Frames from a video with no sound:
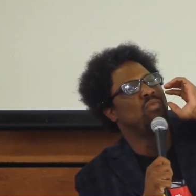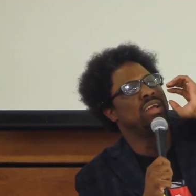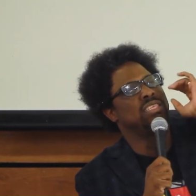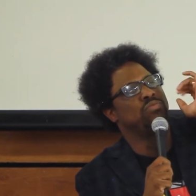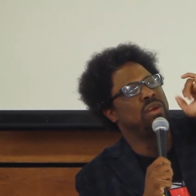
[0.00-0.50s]

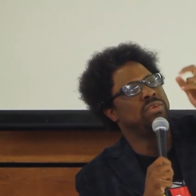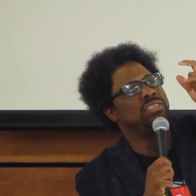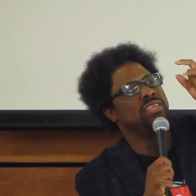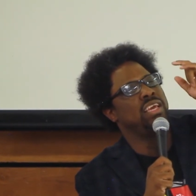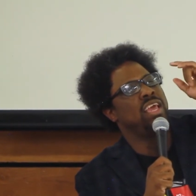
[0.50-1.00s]
white
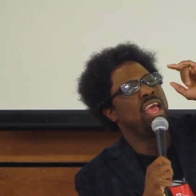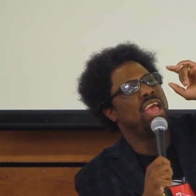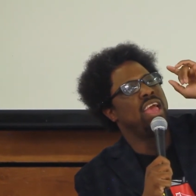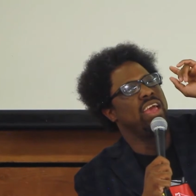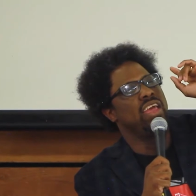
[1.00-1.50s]
supremacy
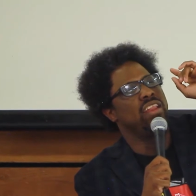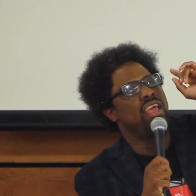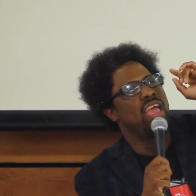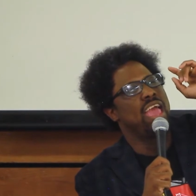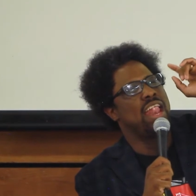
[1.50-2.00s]
and
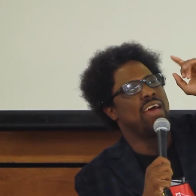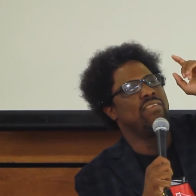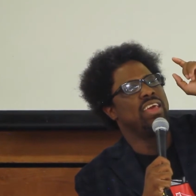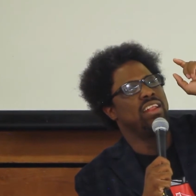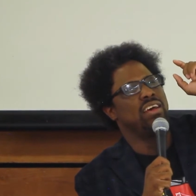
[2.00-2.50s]
and have
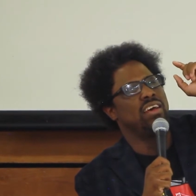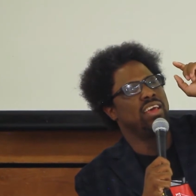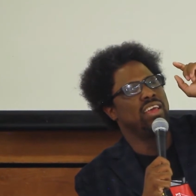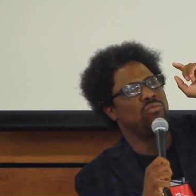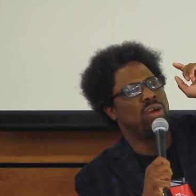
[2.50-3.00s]
and uh,
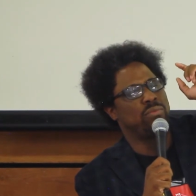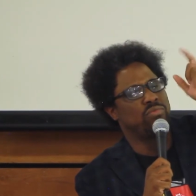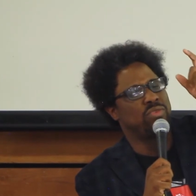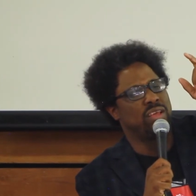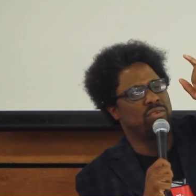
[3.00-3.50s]
and white
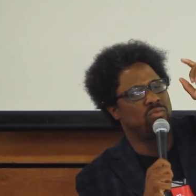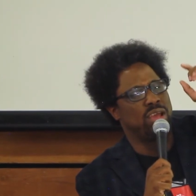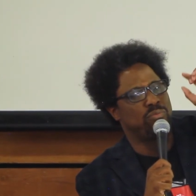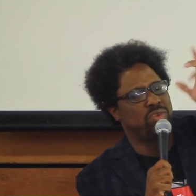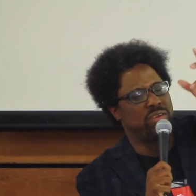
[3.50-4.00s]
and
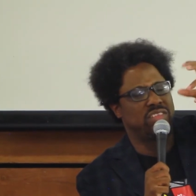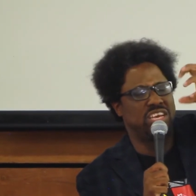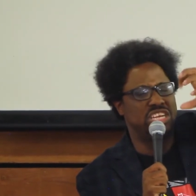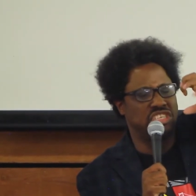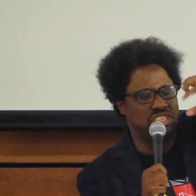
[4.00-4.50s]
white
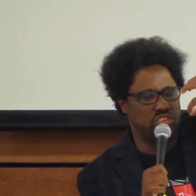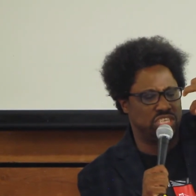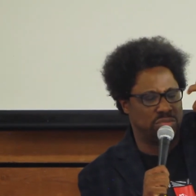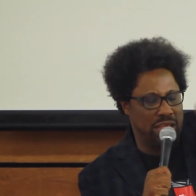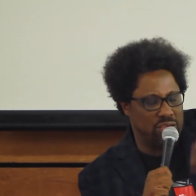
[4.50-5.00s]
privilege and
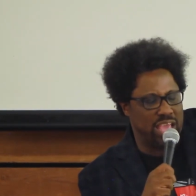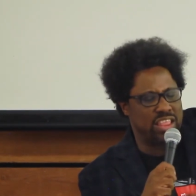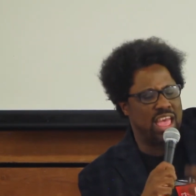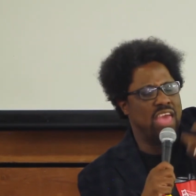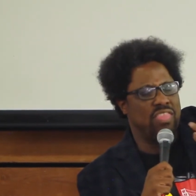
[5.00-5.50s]
dismantling
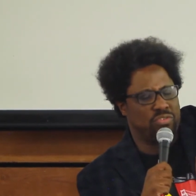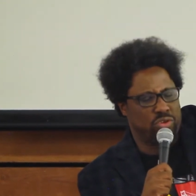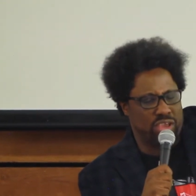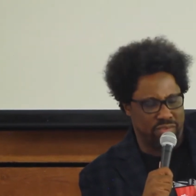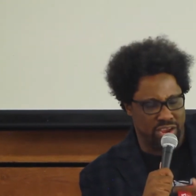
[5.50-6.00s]
and they sort
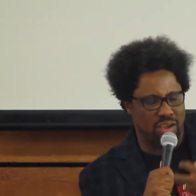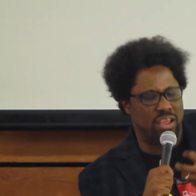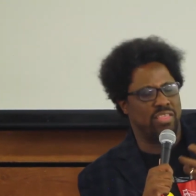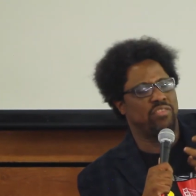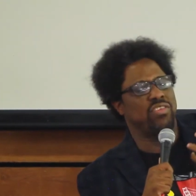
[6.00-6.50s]
of get very
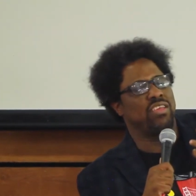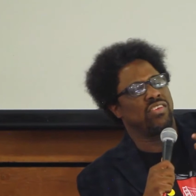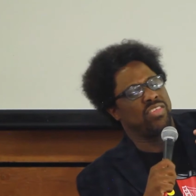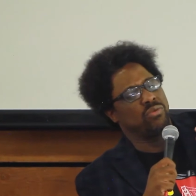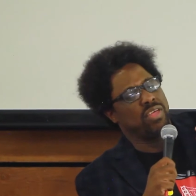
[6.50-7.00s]
and they
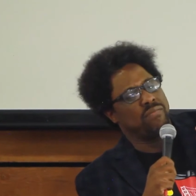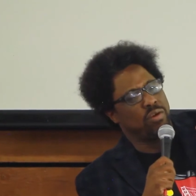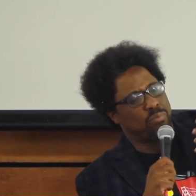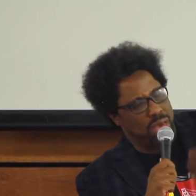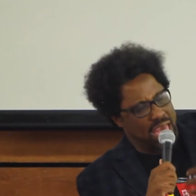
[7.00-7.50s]
that thing where they
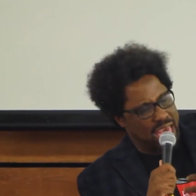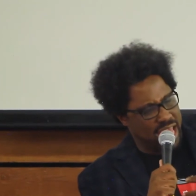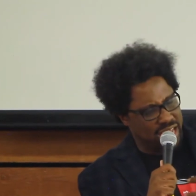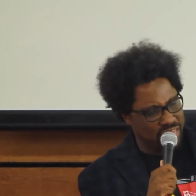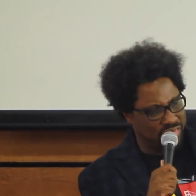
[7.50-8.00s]
feel
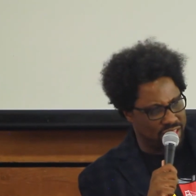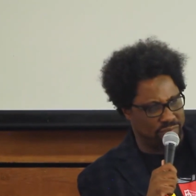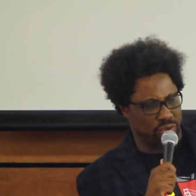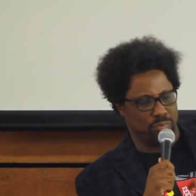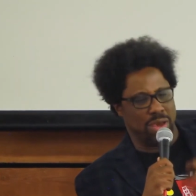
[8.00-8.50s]
bad and they
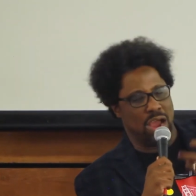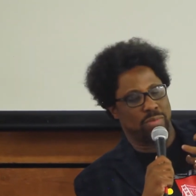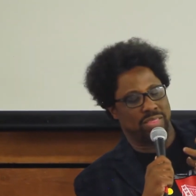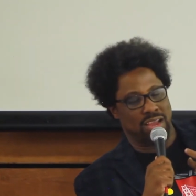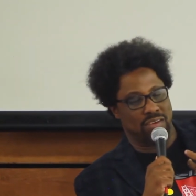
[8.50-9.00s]
feel empowered
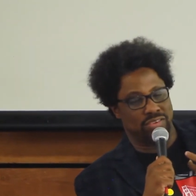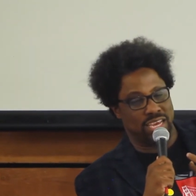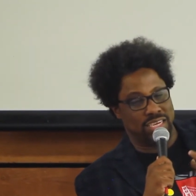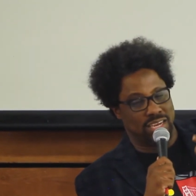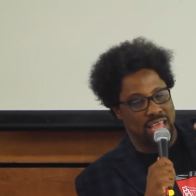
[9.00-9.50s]
by the
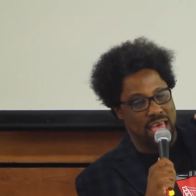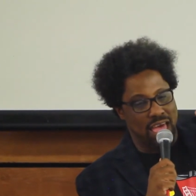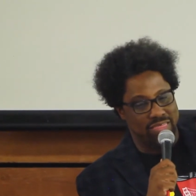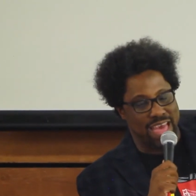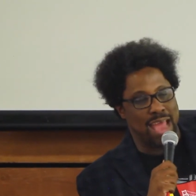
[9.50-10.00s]
conversation.
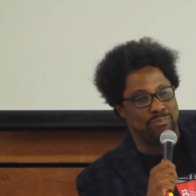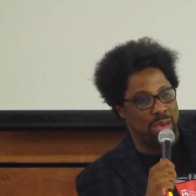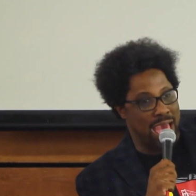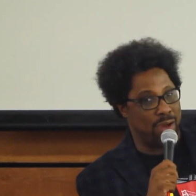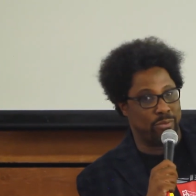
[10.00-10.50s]
That
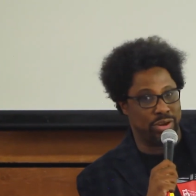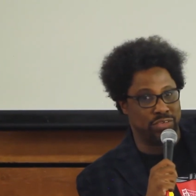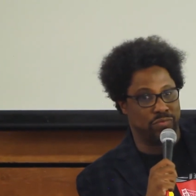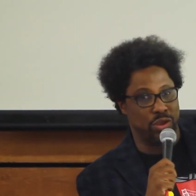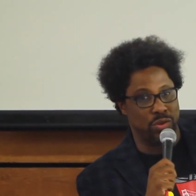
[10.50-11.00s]
power is
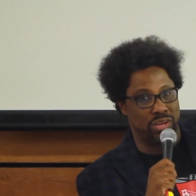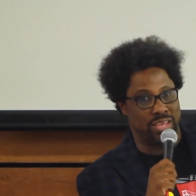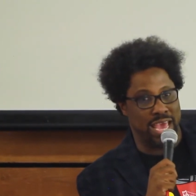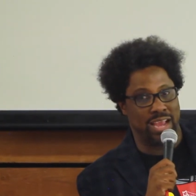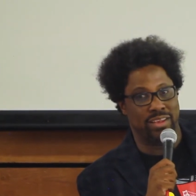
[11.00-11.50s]
for you to
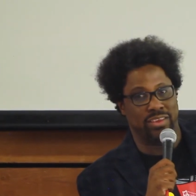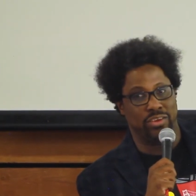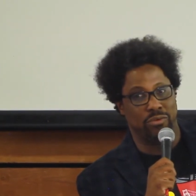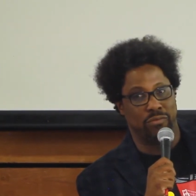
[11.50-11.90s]
take to your